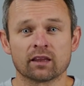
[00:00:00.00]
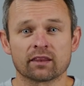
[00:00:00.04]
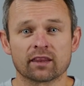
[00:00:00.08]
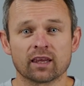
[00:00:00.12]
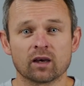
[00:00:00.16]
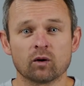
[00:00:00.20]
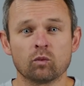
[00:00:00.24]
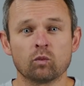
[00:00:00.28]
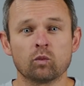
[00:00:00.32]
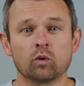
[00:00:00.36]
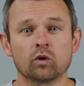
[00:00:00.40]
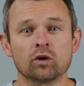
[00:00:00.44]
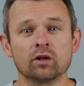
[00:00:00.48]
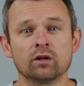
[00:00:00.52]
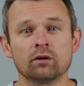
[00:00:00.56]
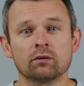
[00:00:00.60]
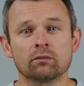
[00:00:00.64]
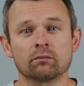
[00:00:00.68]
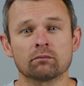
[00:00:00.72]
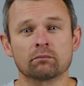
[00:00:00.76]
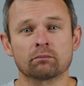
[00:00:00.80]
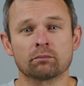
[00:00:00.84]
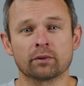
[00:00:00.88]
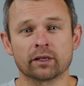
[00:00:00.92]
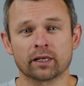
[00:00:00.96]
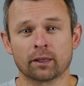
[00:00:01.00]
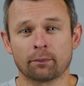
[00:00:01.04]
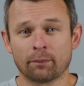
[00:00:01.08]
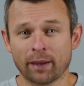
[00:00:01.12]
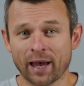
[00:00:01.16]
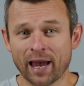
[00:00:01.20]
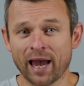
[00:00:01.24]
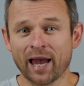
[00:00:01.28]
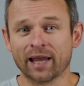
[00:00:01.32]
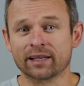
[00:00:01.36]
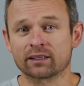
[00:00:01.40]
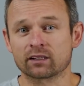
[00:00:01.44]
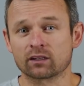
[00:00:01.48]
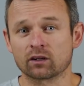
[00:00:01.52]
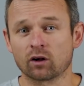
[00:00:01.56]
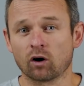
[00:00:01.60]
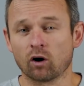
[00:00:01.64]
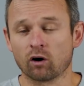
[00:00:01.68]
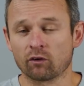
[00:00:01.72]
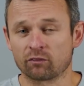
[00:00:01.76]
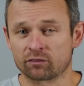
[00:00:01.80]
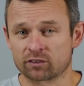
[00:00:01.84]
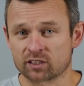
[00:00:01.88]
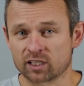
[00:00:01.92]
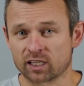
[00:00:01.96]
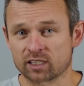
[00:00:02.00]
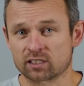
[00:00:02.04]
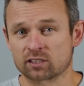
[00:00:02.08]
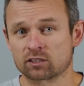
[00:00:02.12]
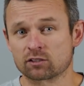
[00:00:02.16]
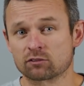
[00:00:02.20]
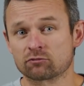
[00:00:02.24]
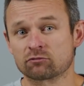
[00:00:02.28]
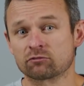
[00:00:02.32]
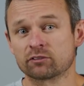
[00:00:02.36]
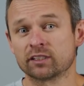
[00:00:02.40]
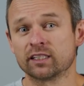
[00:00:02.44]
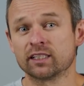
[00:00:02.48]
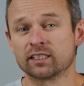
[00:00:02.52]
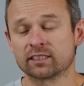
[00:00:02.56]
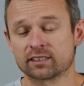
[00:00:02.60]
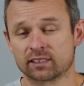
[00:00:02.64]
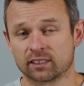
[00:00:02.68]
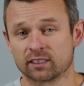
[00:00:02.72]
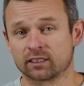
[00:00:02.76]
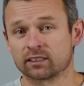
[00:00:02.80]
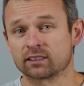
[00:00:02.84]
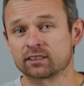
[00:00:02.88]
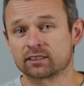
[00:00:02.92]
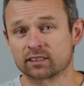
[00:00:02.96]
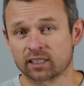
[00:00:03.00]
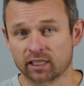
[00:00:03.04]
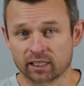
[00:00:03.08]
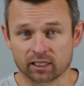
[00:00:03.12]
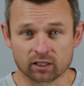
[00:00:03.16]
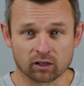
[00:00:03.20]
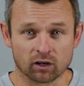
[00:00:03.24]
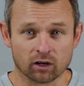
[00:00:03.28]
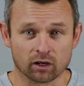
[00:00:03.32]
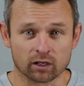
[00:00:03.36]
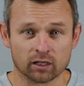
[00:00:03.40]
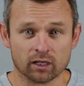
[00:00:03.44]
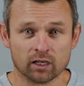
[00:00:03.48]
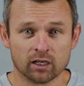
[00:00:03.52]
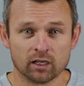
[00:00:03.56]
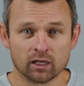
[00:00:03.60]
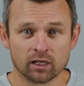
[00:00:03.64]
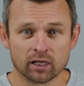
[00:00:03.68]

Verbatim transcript: there wouldn't be a pattern of just the rear cylinders getting hot.